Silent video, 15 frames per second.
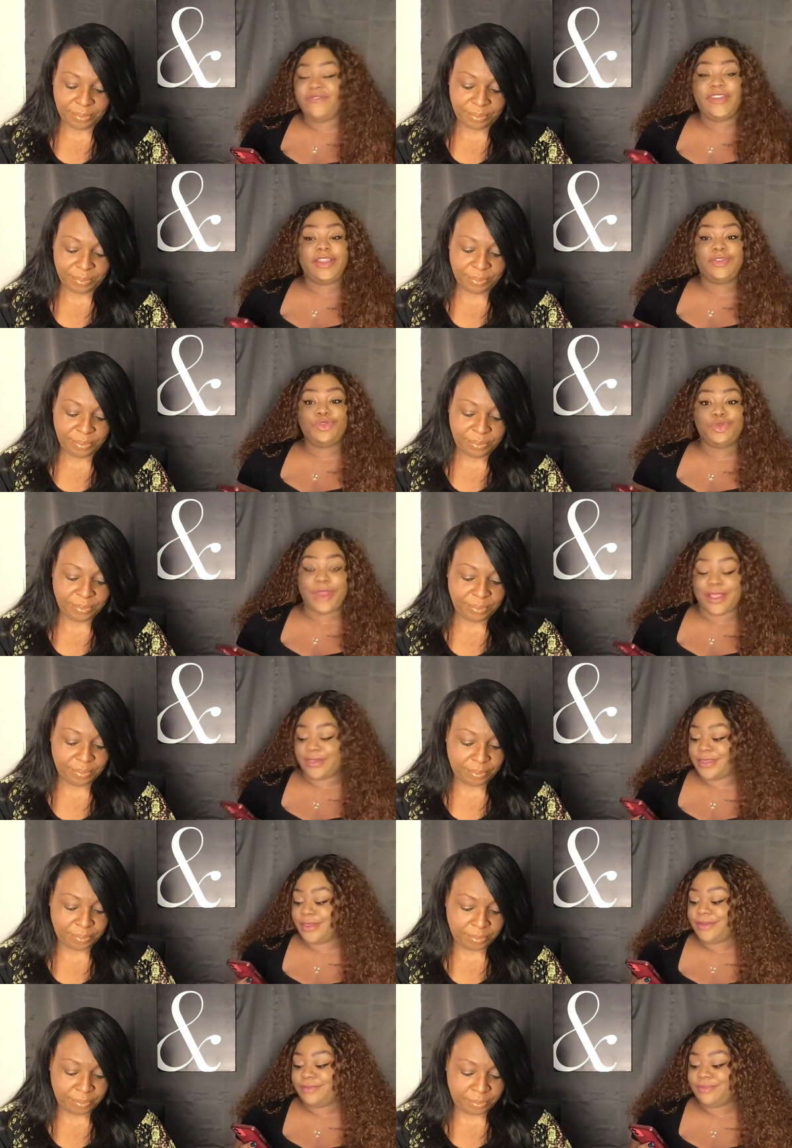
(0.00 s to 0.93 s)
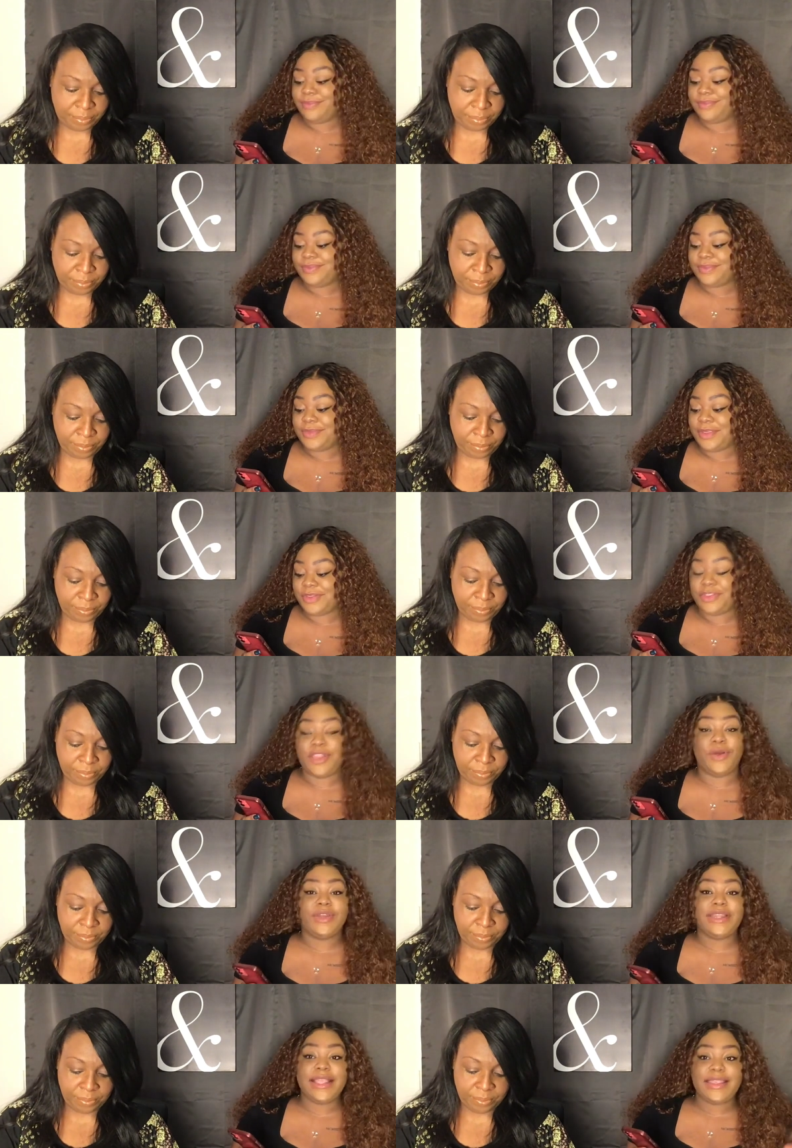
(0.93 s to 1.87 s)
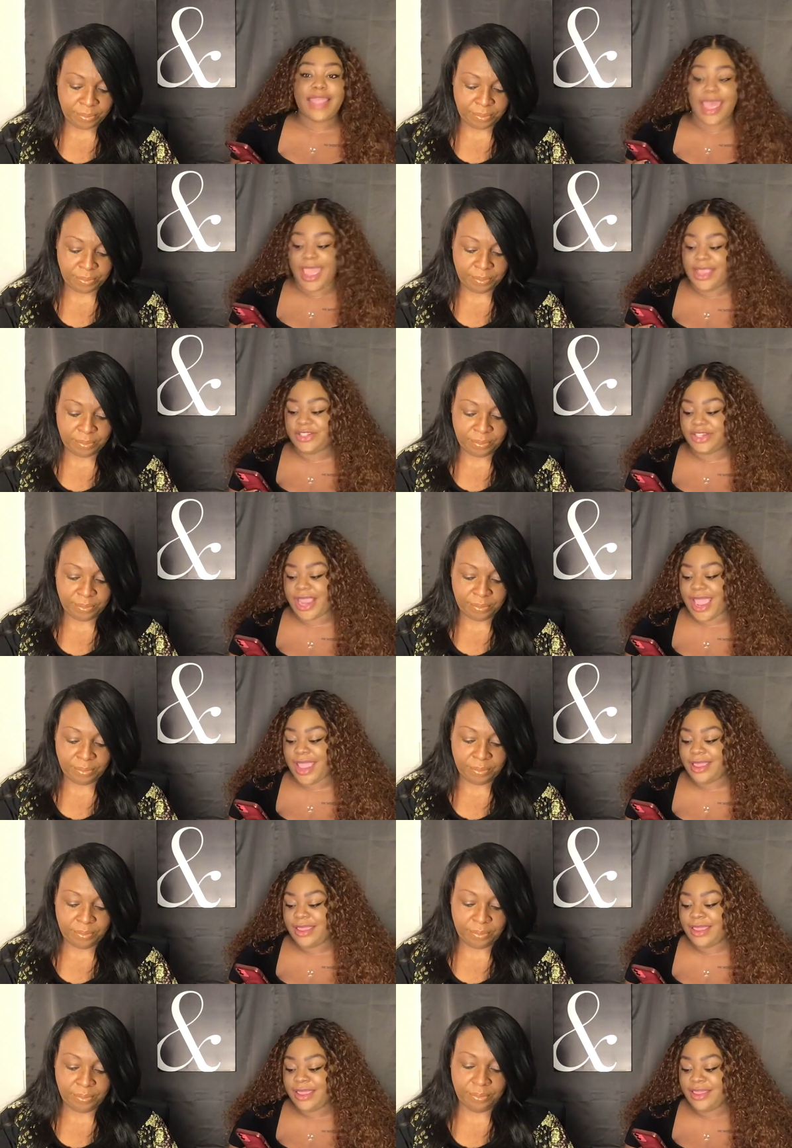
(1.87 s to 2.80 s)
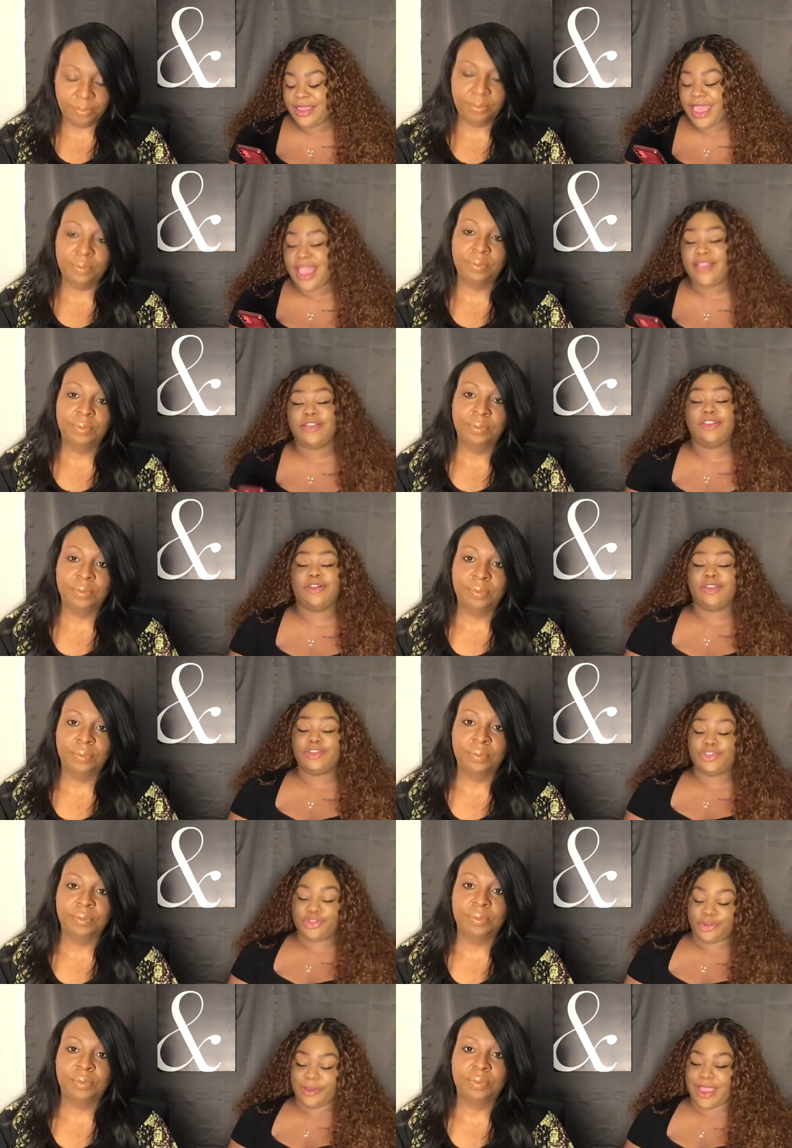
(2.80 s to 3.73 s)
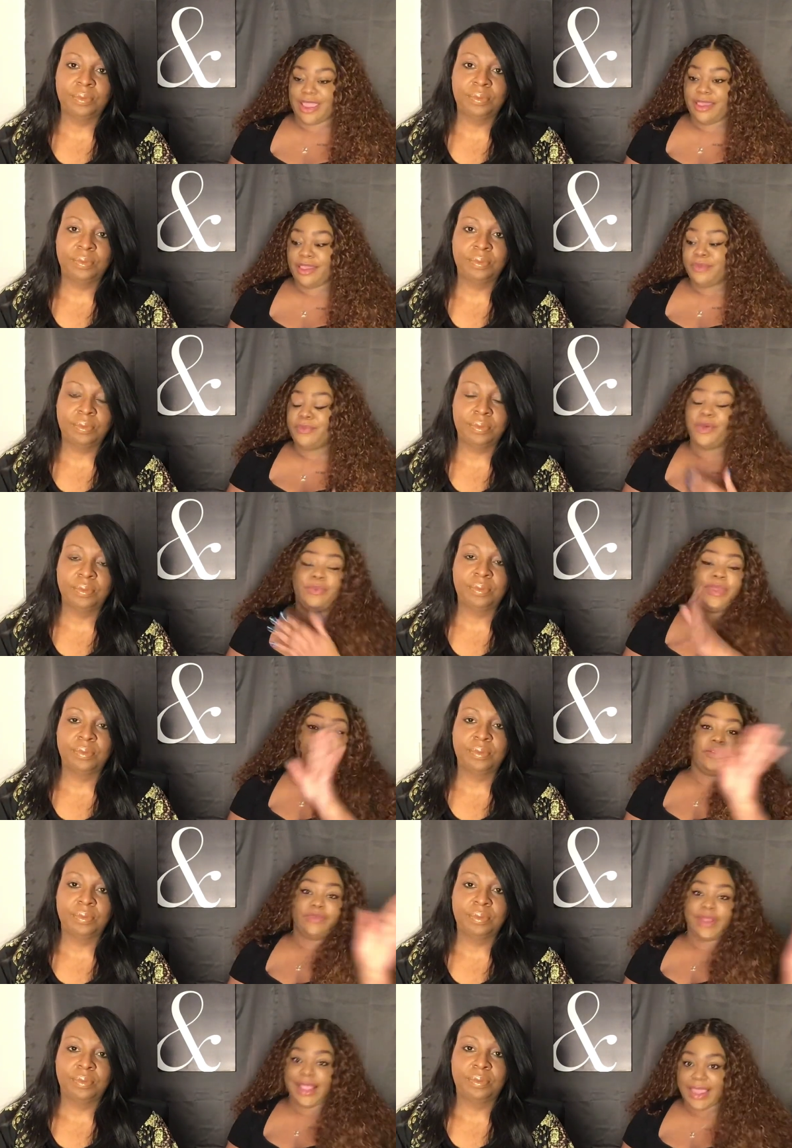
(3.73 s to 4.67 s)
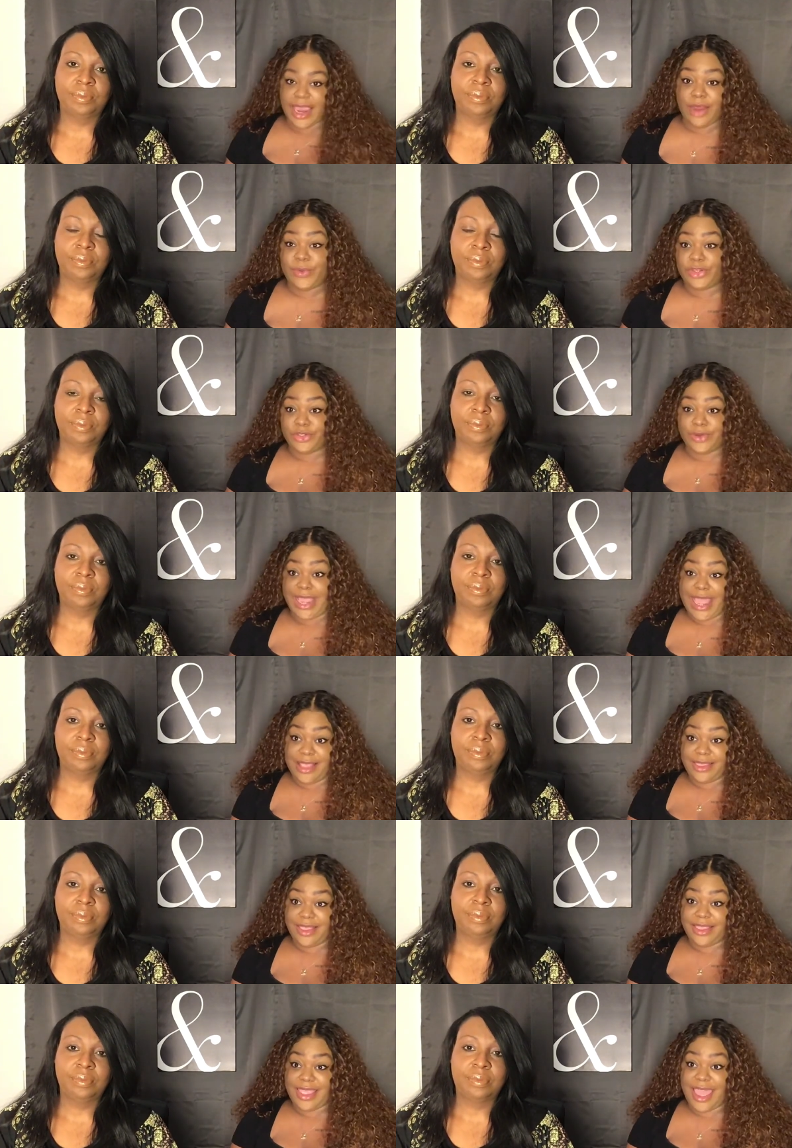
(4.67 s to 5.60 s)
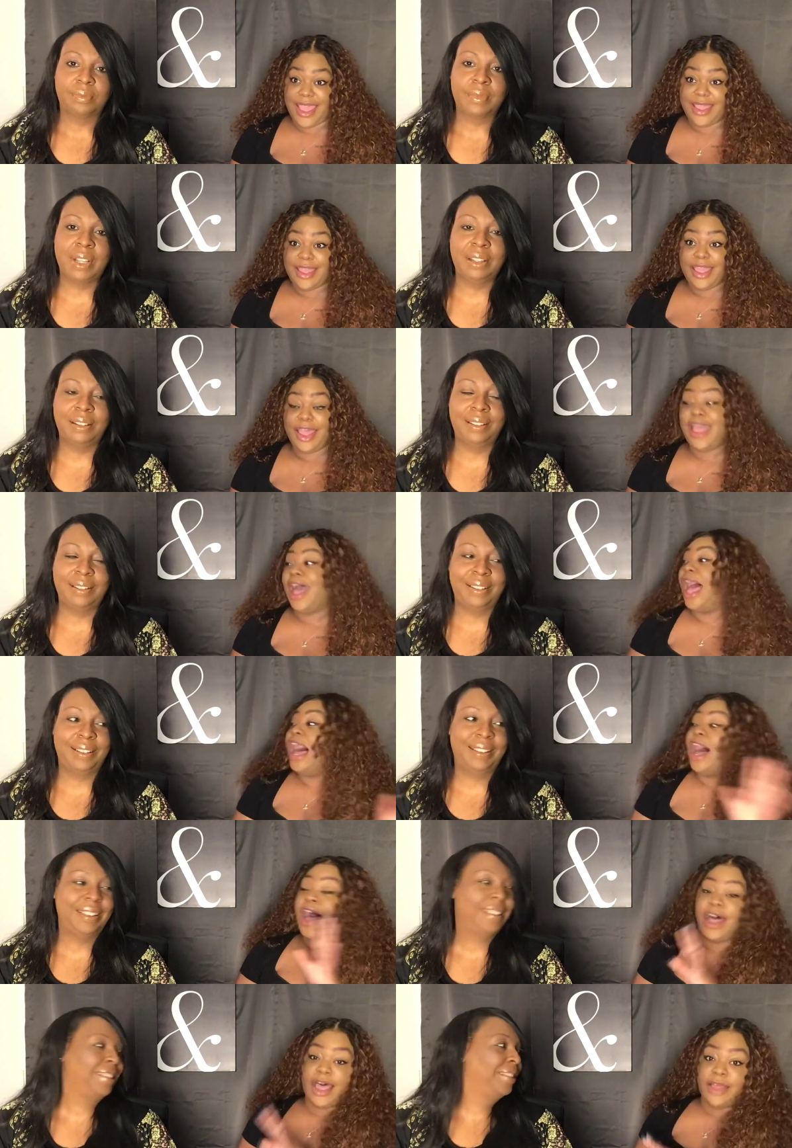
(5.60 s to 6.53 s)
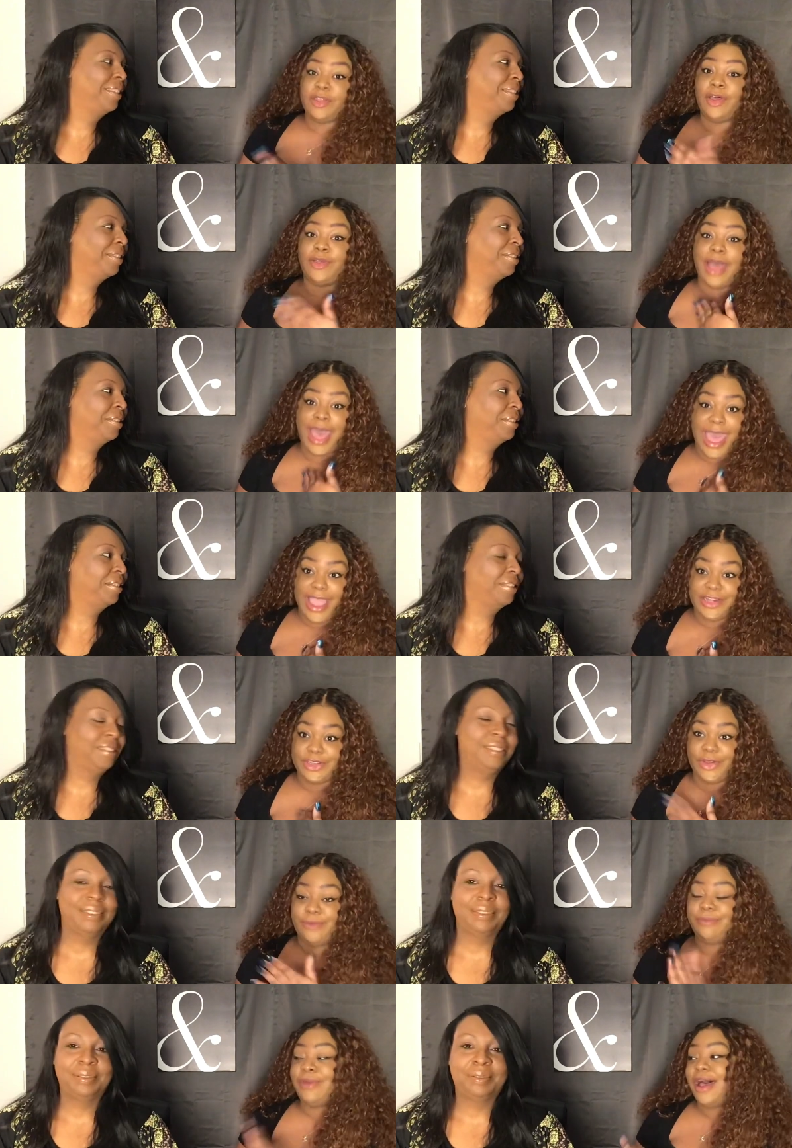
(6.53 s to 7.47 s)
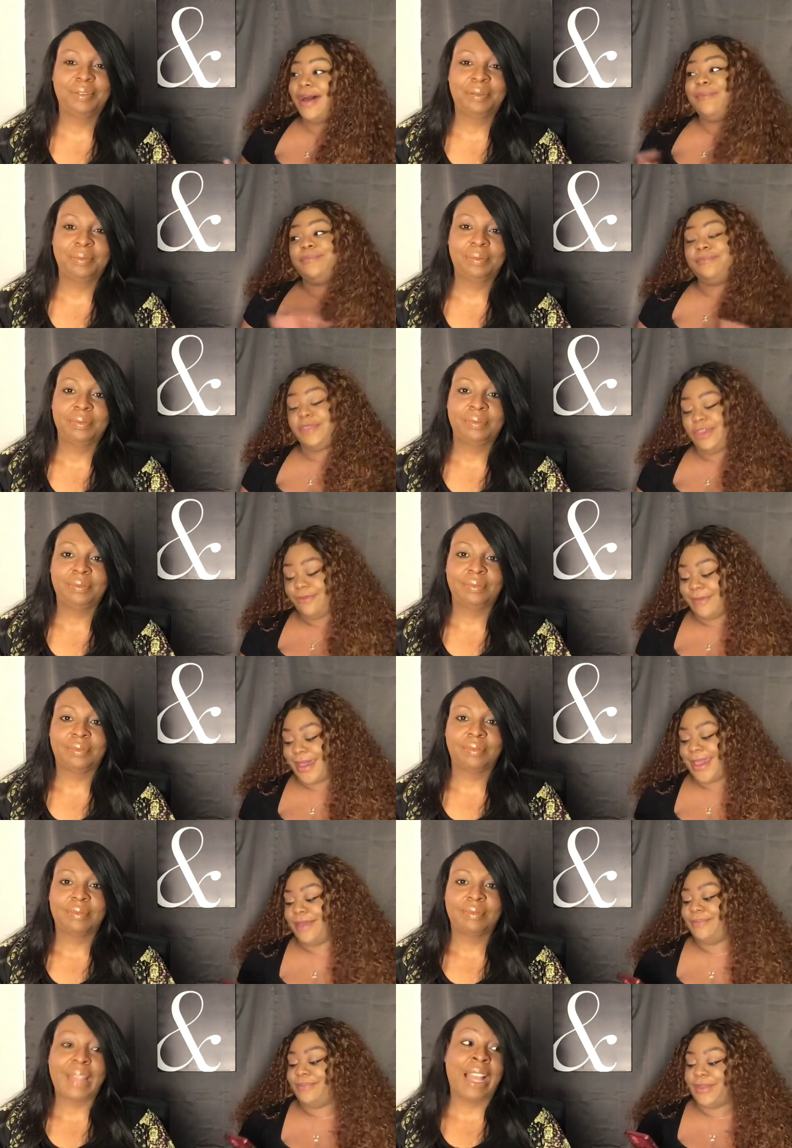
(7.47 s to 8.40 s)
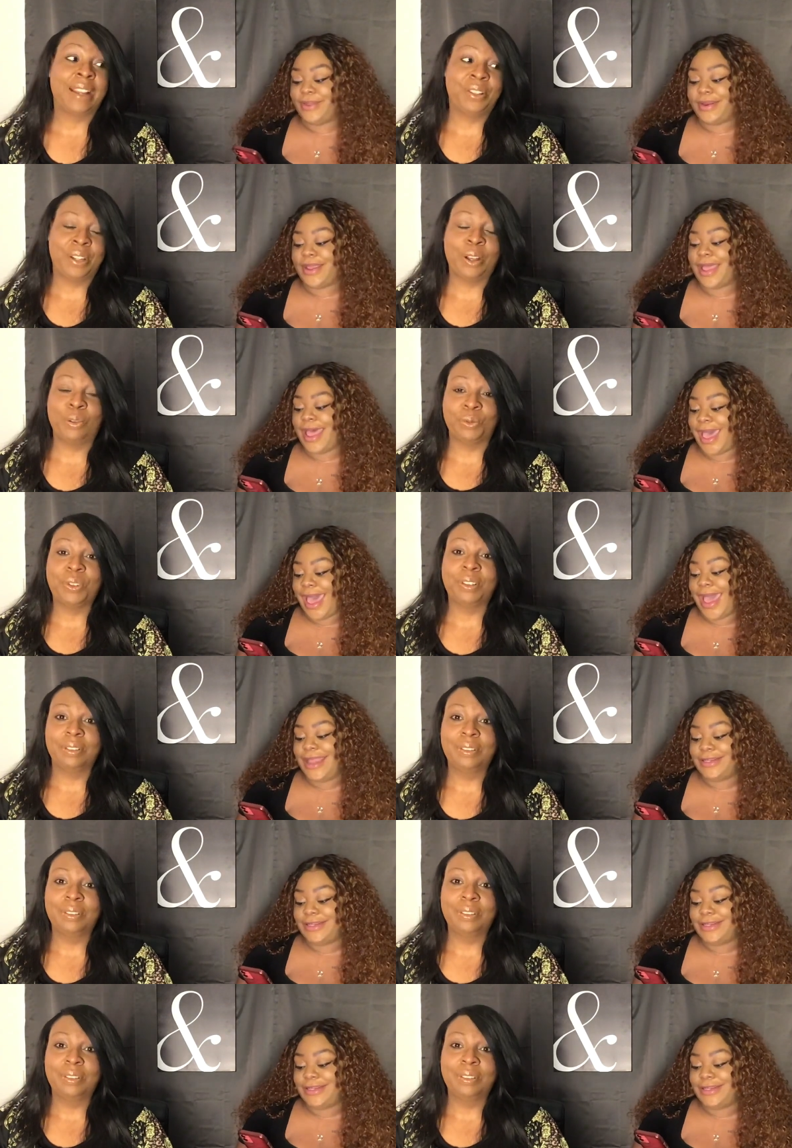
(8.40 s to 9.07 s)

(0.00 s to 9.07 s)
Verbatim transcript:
Speaker 1: feeling Tressa. Mm-hmm. So does A J. And so does Troy. But we don't really care what Troy has to say. I, I don't. Mom, you might.
Speaker 2: Like, I don't. I